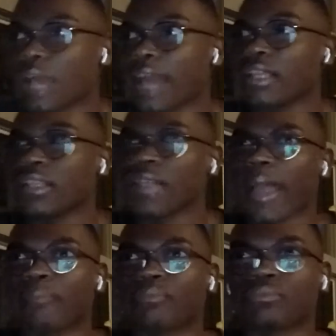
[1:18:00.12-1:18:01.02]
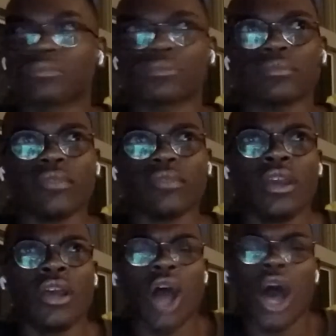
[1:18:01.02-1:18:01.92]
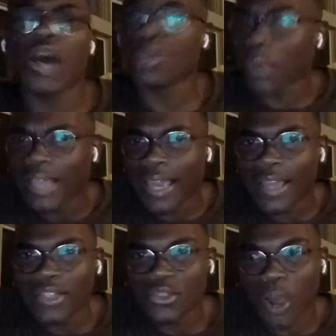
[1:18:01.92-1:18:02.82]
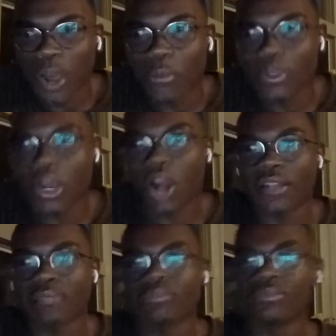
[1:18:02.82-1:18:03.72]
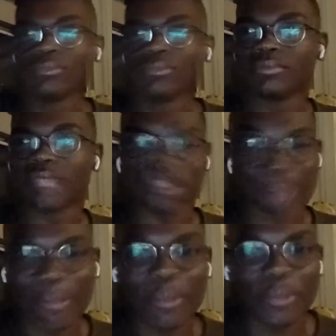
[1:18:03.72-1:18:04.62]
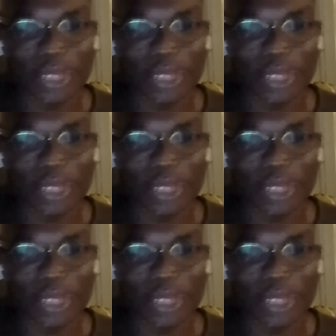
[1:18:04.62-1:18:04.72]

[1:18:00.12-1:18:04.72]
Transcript: I think that on one hand, while we are, as Black people,